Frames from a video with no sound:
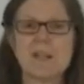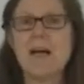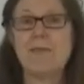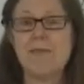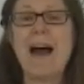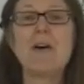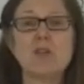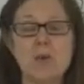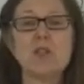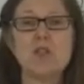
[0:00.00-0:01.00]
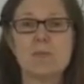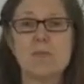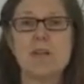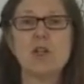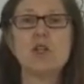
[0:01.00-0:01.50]
a lot of value in terms
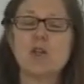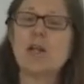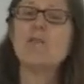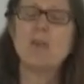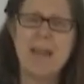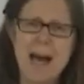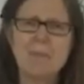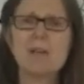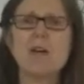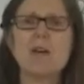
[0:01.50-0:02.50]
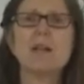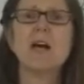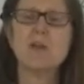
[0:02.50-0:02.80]
of their learning vocabulary and